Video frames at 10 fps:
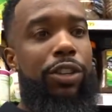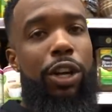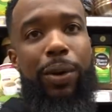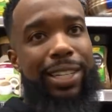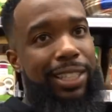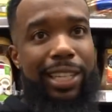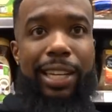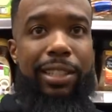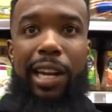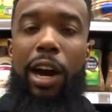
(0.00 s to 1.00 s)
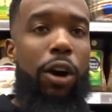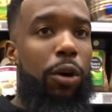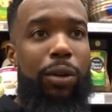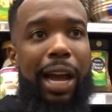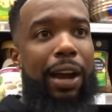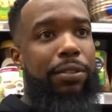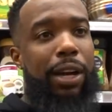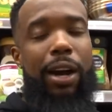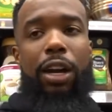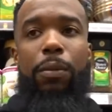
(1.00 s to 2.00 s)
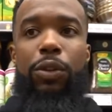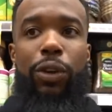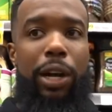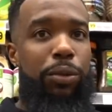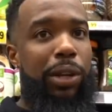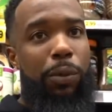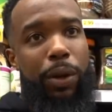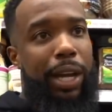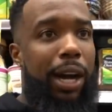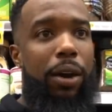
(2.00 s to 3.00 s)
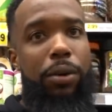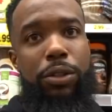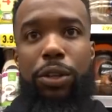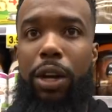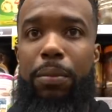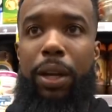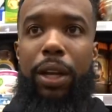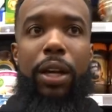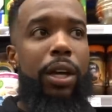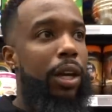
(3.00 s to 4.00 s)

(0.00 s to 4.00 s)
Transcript: you know, ingest it our whole lives, how come we try and do that with cows? You know what I mean?